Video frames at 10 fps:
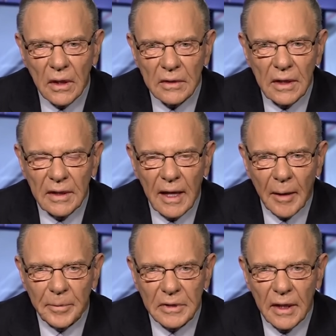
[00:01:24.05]

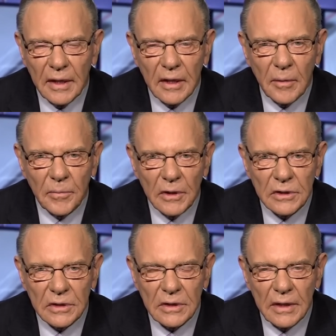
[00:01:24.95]
decapitating them, much
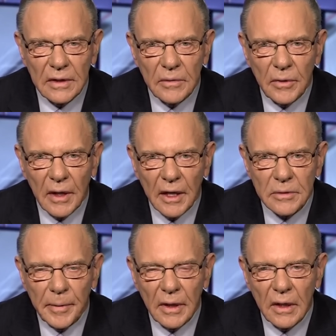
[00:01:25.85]
as they did with
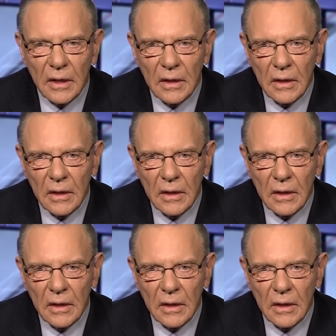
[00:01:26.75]
Hezbollah.